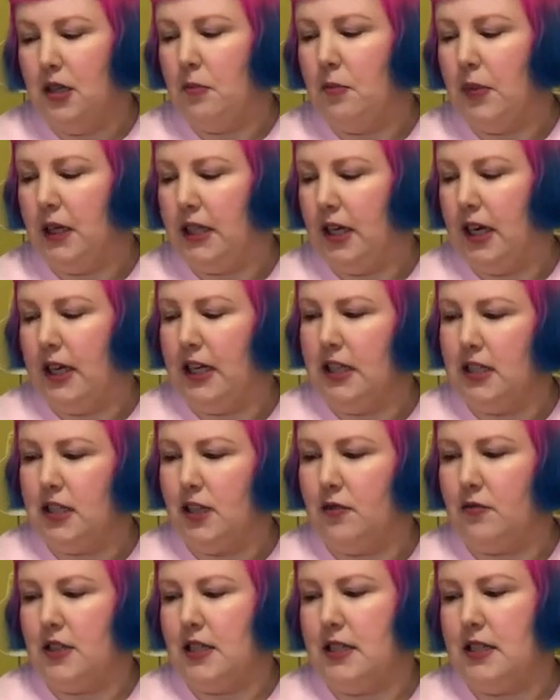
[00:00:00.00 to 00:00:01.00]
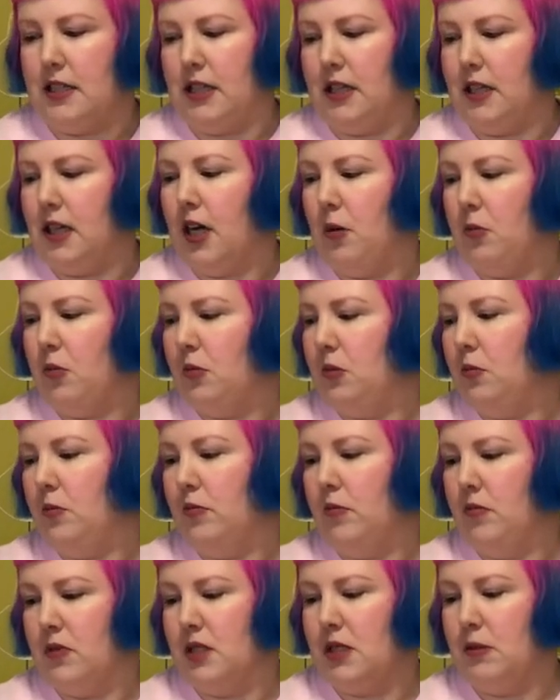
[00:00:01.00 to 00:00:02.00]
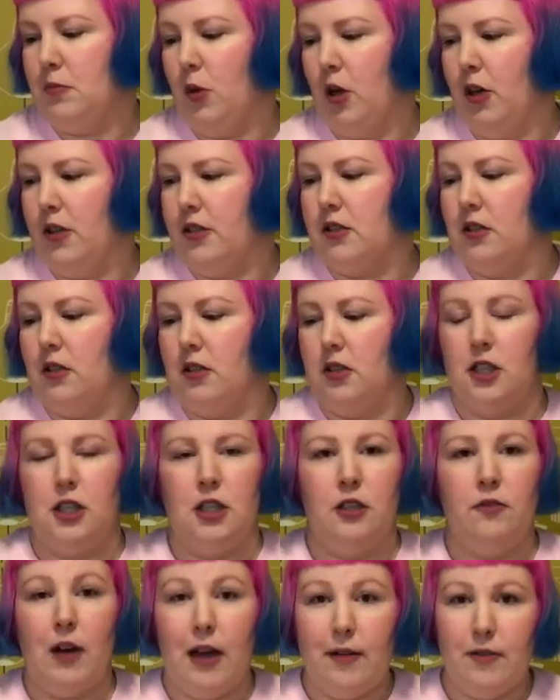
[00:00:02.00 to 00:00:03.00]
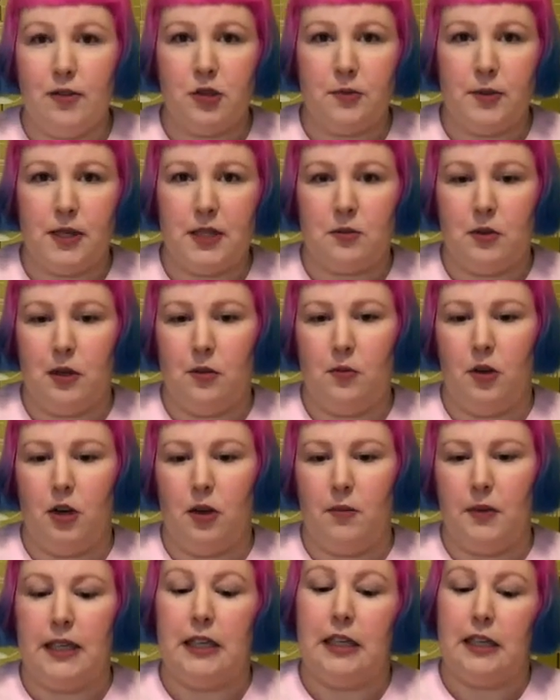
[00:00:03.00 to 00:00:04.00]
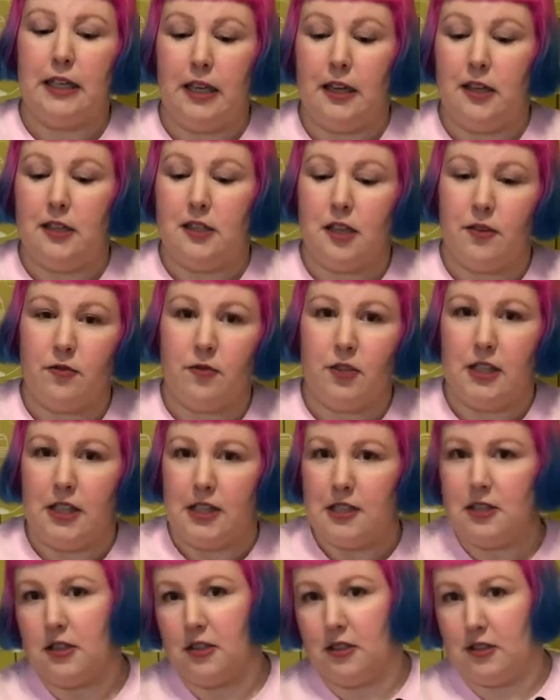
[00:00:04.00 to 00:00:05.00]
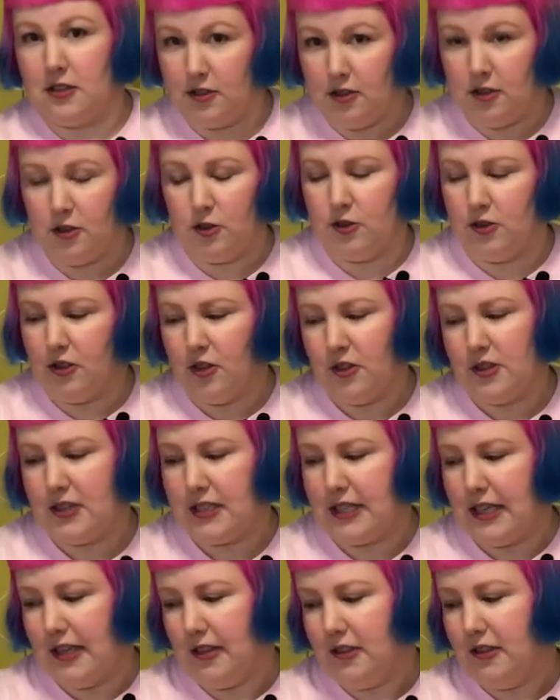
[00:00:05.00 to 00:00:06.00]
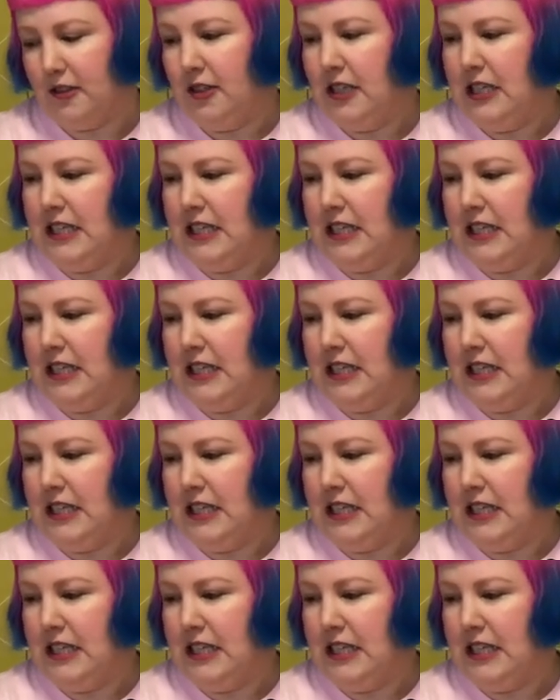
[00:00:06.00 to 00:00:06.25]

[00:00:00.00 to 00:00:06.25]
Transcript: But yeah, I can definitely see a couple spots on the 500 piece one where I'm like, okay, I definitely need to glue those down.